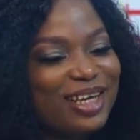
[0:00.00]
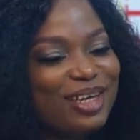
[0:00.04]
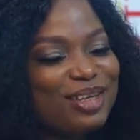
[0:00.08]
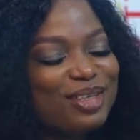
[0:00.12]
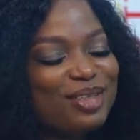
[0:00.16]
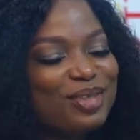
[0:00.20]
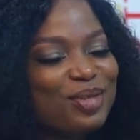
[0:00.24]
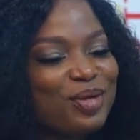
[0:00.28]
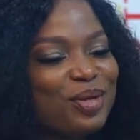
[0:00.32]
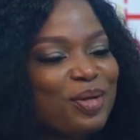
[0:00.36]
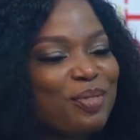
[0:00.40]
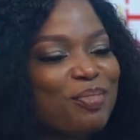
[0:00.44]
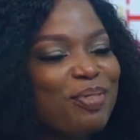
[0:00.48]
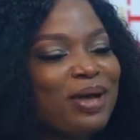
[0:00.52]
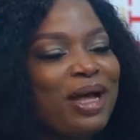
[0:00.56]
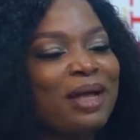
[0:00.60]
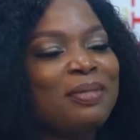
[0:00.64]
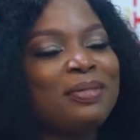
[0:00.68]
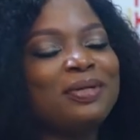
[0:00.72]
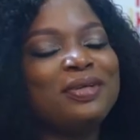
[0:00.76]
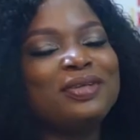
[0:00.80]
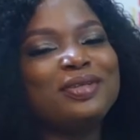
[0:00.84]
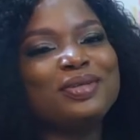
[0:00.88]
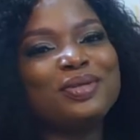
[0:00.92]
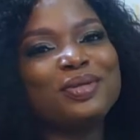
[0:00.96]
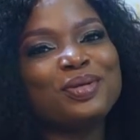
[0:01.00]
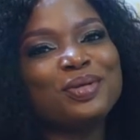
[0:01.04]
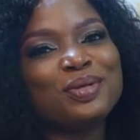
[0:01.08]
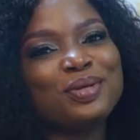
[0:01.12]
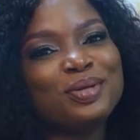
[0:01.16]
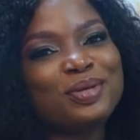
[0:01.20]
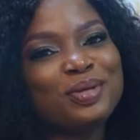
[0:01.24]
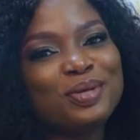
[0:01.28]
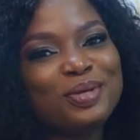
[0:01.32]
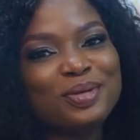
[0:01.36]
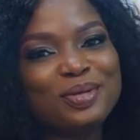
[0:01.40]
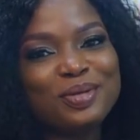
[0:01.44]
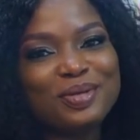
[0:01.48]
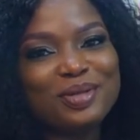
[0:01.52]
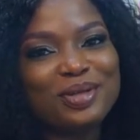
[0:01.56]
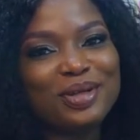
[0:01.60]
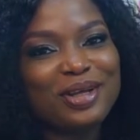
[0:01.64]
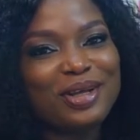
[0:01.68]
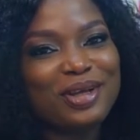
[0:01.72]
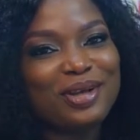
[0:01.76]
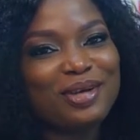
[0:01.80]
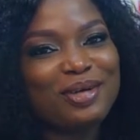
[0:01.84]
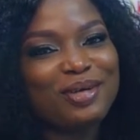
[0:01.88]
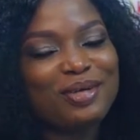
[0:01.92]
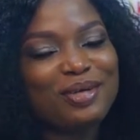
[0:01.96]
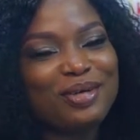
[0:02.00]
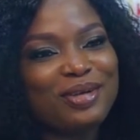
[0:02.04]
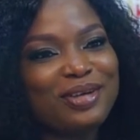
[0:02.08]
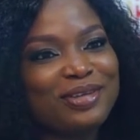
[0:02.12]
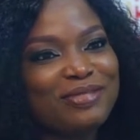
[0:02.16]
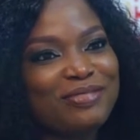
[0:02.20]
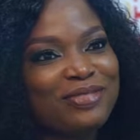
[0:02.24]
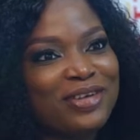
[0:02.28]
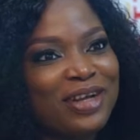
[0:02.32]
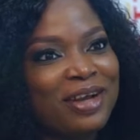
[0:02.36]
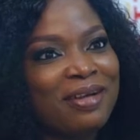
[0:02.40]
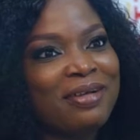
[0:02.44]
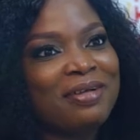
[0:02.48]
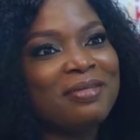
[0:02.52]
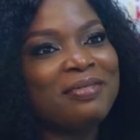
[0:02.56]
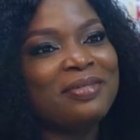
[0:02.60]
So in primary school, we're very